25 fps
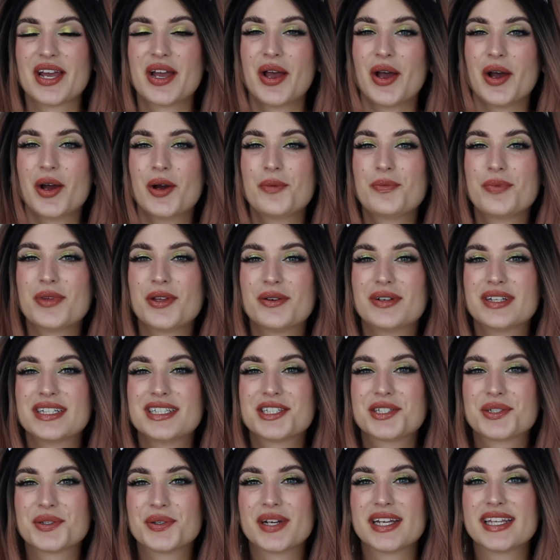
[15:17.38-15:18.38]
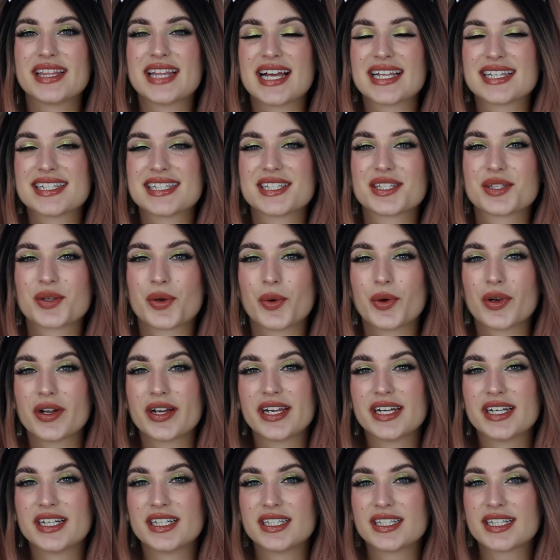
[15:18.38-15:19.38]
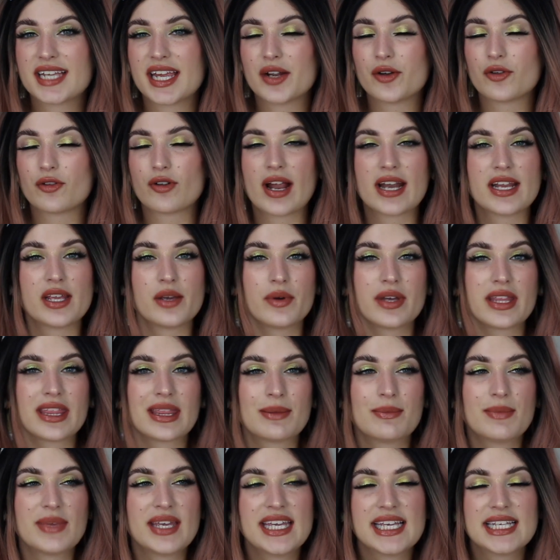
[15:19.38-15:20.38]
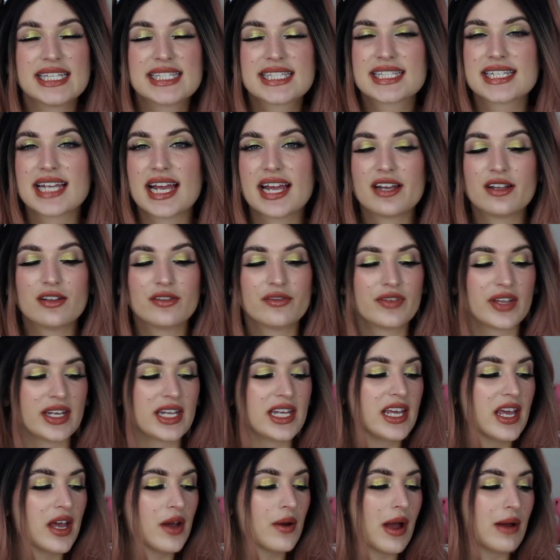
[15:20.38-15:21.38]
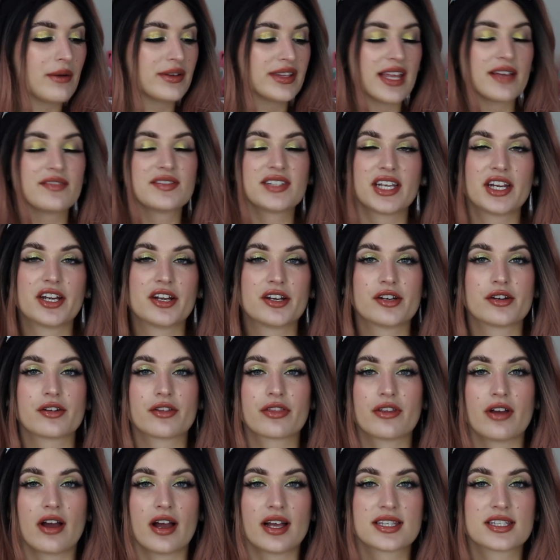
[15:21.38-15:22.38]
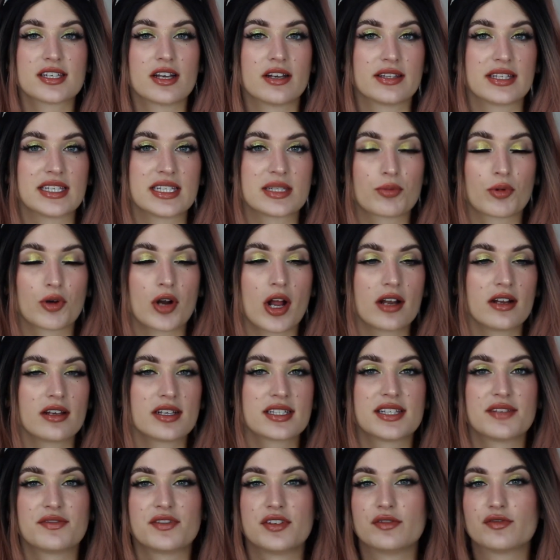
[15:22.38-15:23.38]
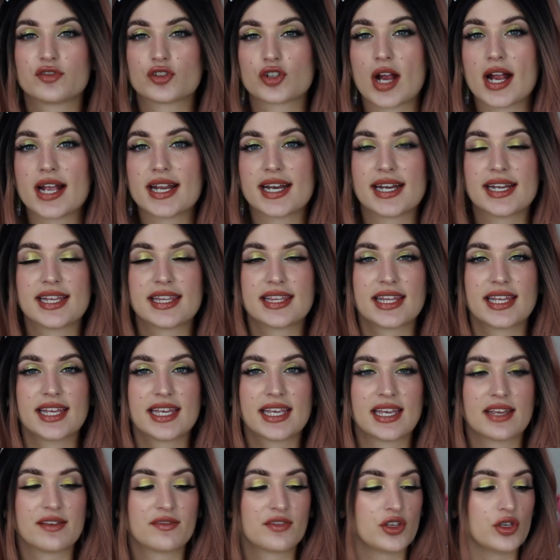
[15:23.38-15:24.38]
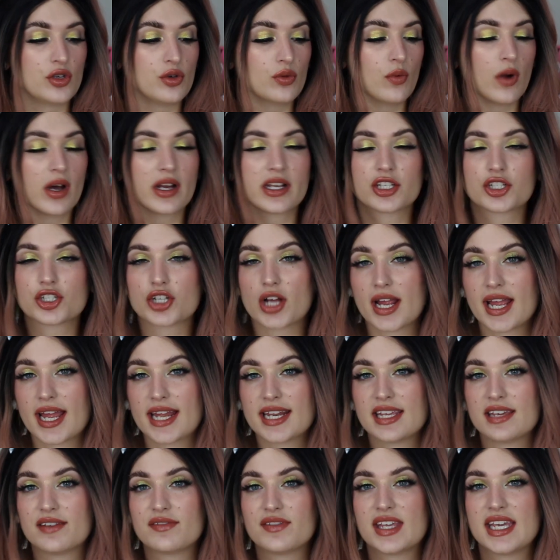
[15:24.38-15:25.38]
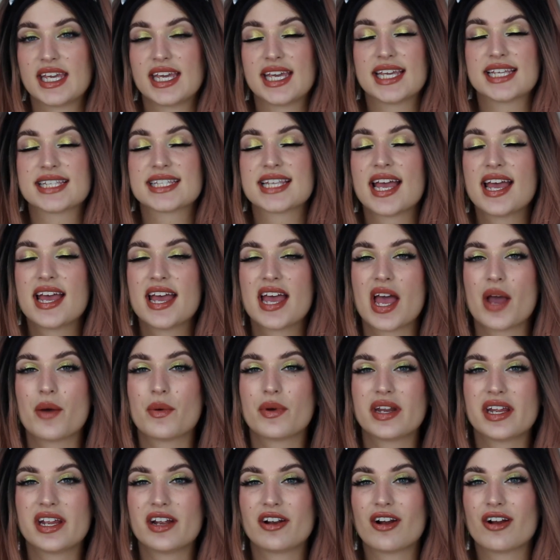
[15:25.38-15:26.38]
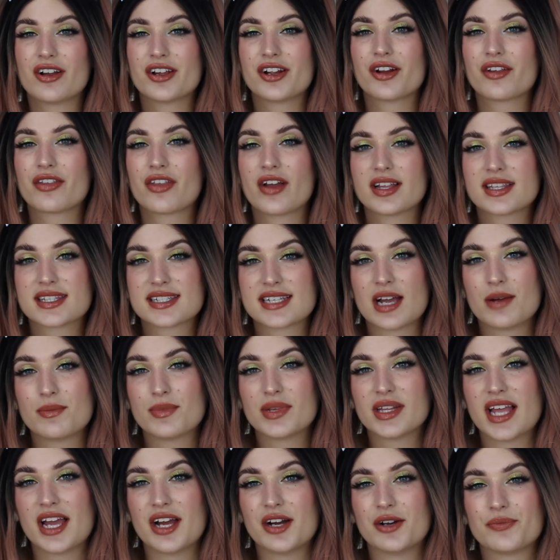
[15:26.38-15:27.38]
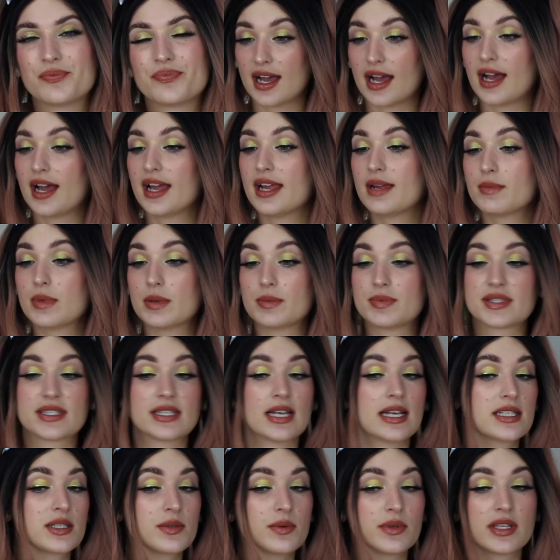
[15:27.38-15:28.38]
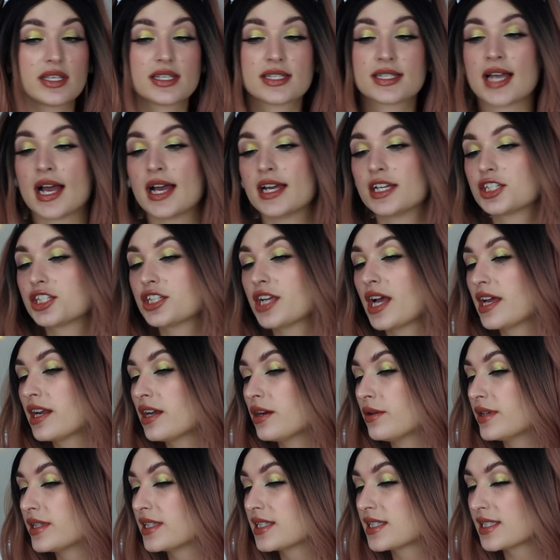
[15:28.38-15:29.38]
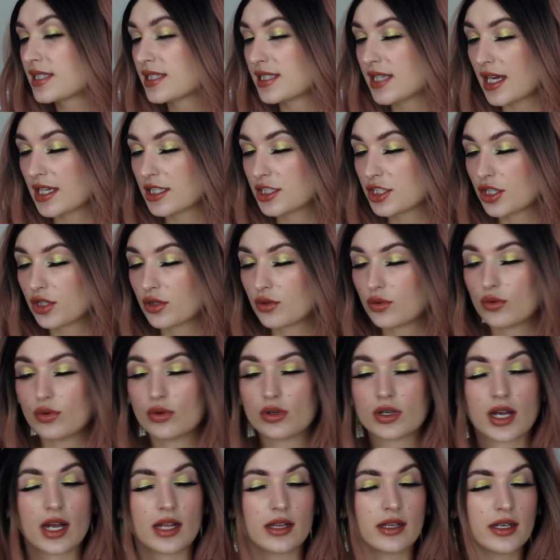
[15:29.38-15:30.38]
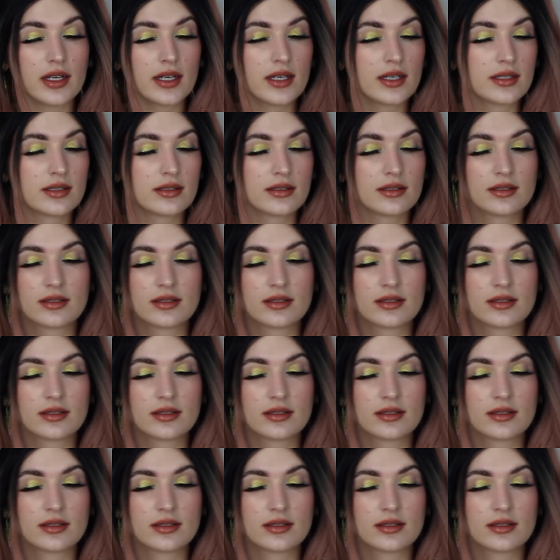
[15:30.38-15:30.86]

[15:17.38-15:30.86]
hope you enjoyed that tutorial get ready with me style video. I would love to hear your thoughts on these products if you've tried anything, if you wanna try any of these. I wanna hear all your thoughts down below. I am obsessed with this eyeshadow. It's such a cool color.